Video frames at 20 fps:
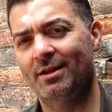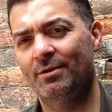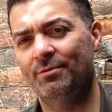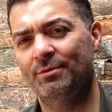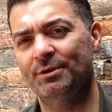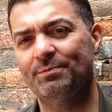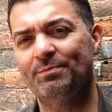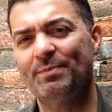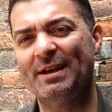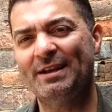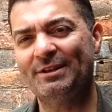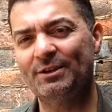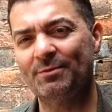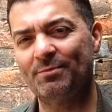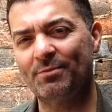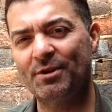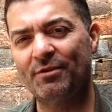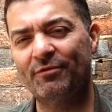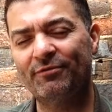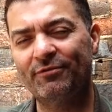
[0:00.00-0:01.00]
which picks
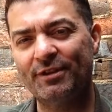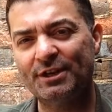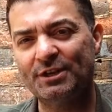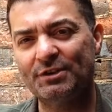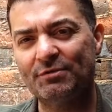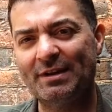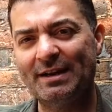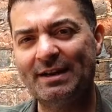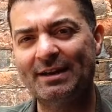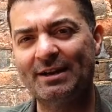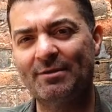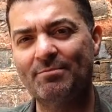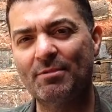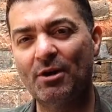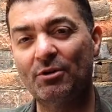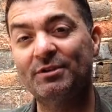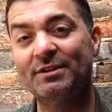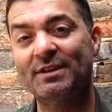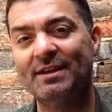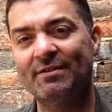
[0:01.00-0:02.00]
up on a fluttery little
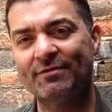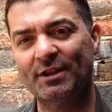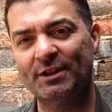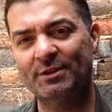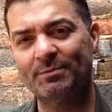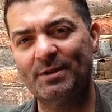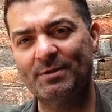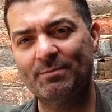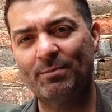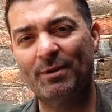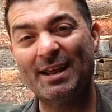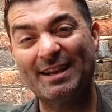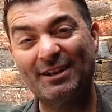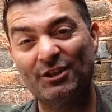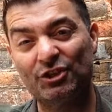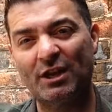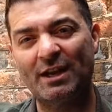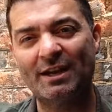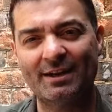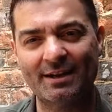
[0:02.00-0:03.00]
motif that's been playing
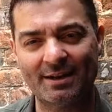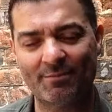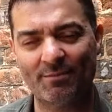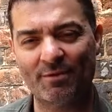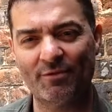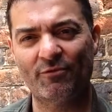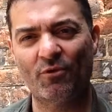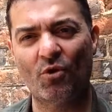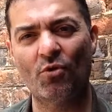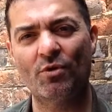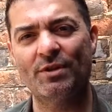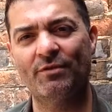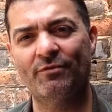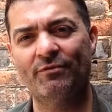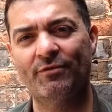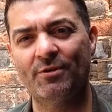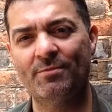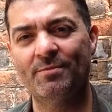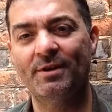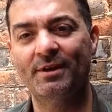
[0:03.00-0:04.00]
gently before in the
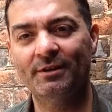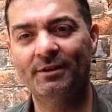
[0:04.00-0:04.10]
film,